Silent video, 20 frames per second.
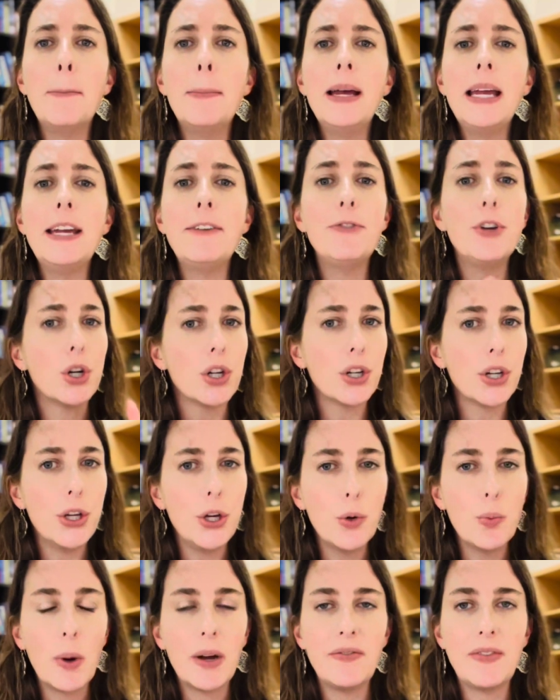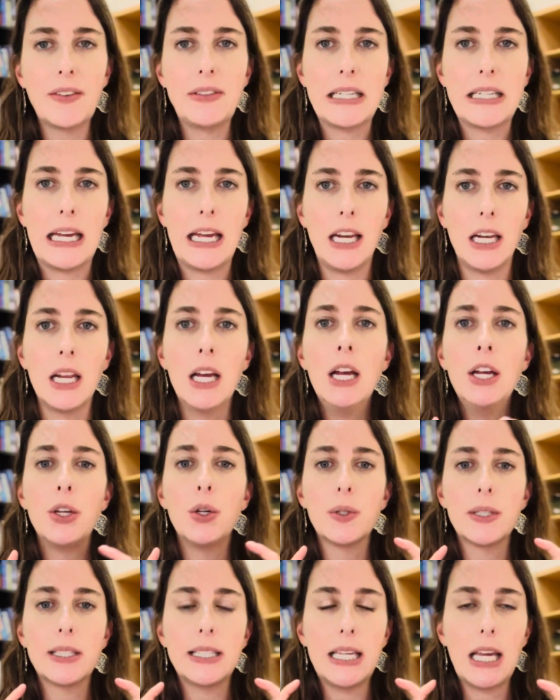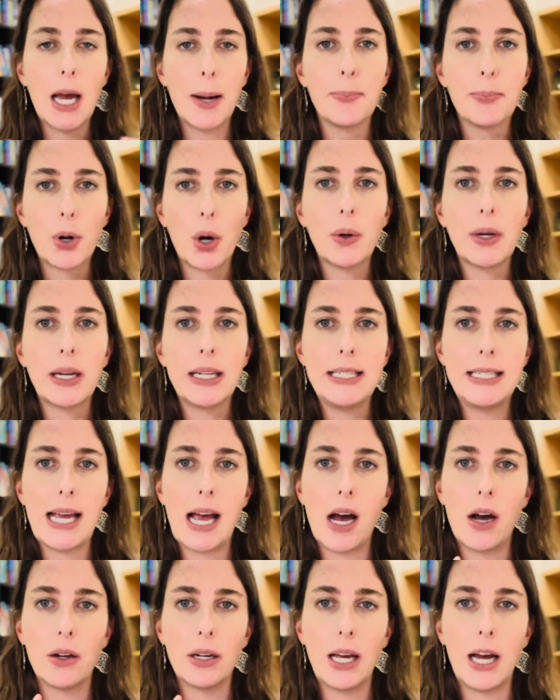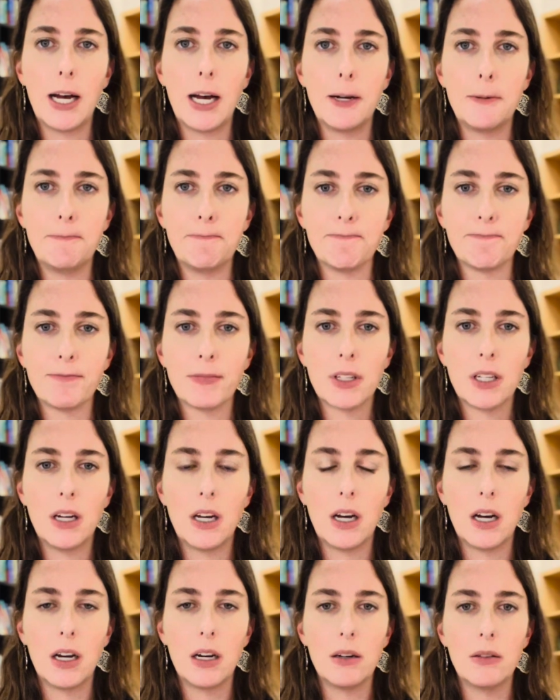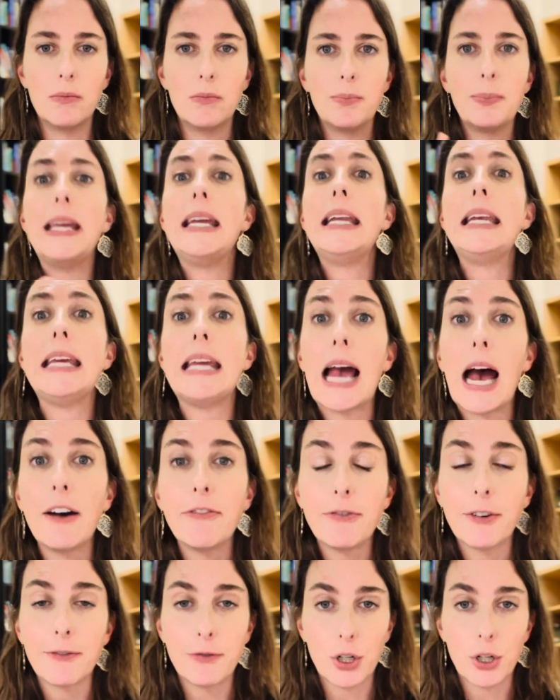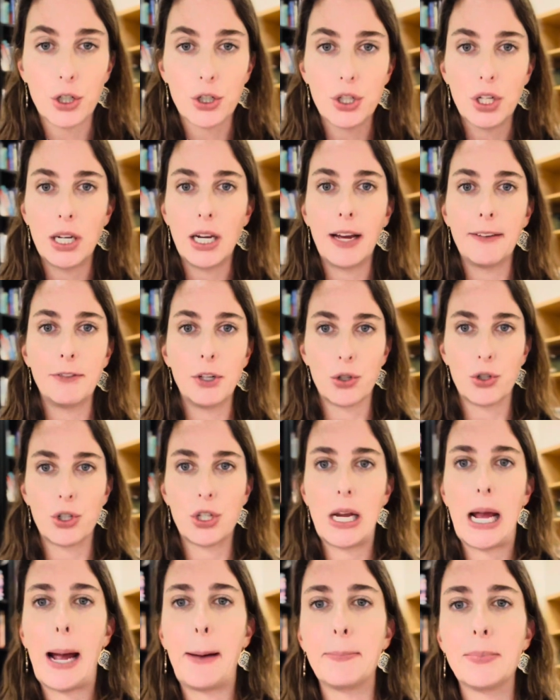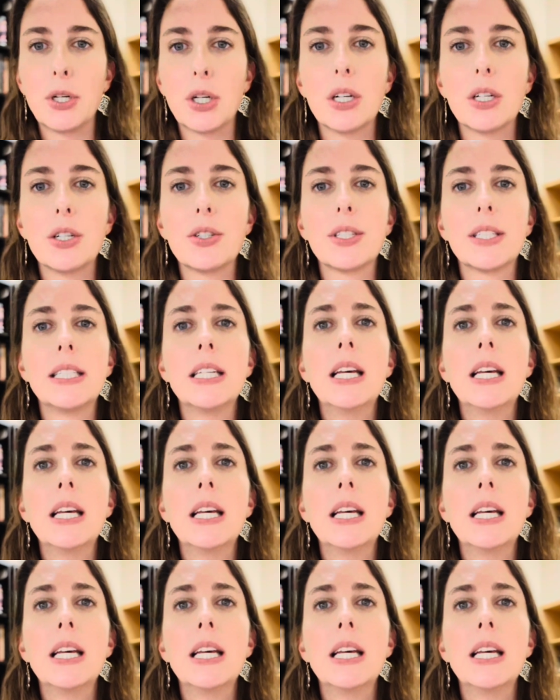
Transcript: If you're in Hume 115, you'll see a broken down PDF version of your chapters.